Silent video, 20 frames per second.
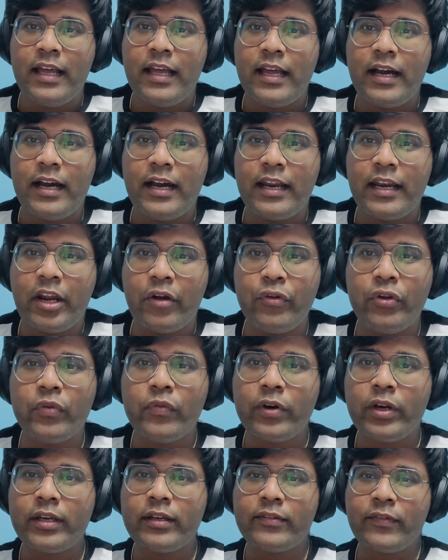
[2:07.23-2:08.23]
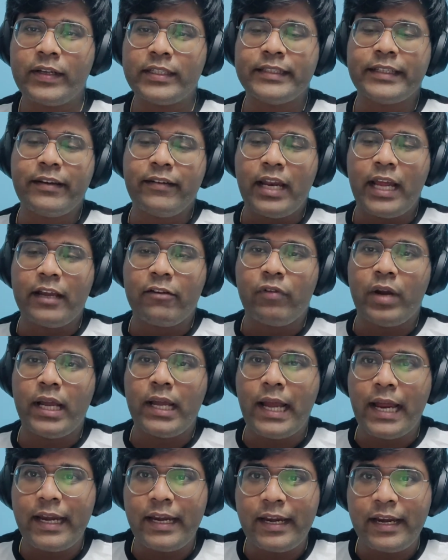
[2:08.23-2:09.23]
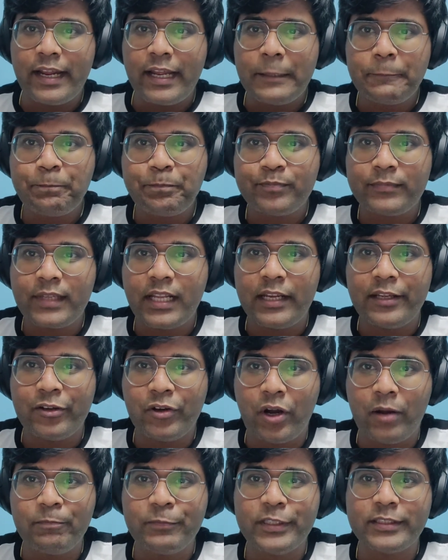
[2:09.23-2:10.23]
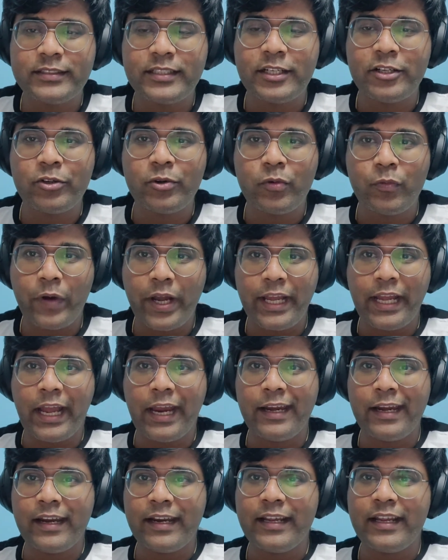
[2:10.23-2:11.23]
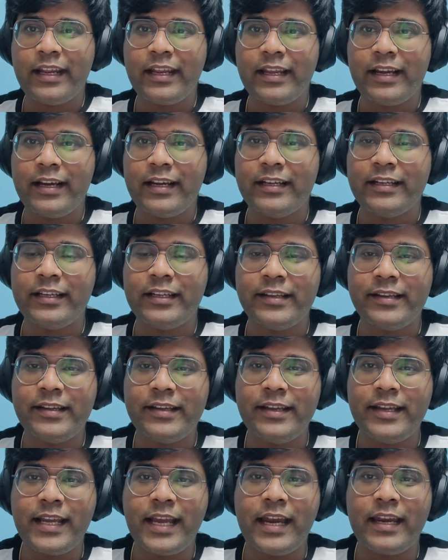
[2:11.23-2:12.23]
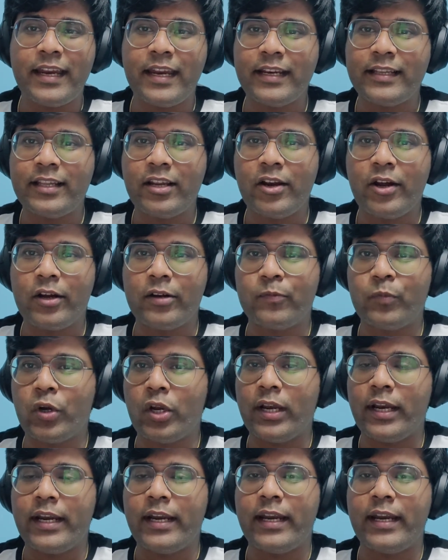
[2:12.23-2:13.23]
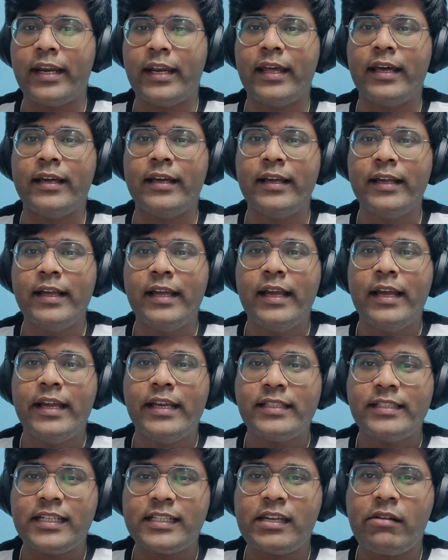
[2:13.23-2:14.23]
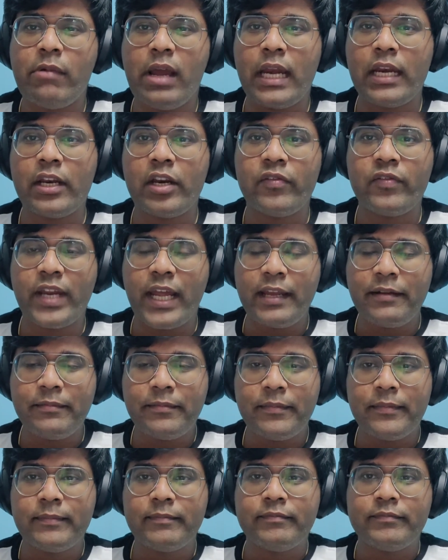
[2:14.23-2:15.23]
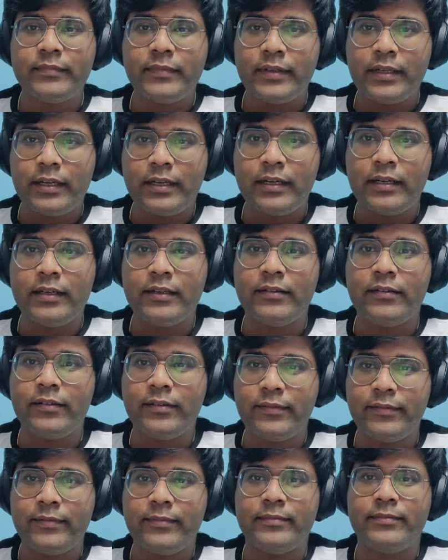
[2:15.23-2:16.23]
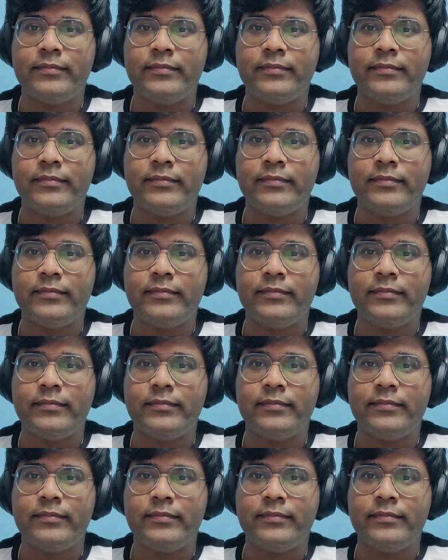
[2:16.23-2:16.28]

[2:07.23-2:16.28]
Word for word: Uh, now you would in question like why Andre? you obviously know why Andre. Uh, he can hit the long ball, and uh, it's just a matter of time uh,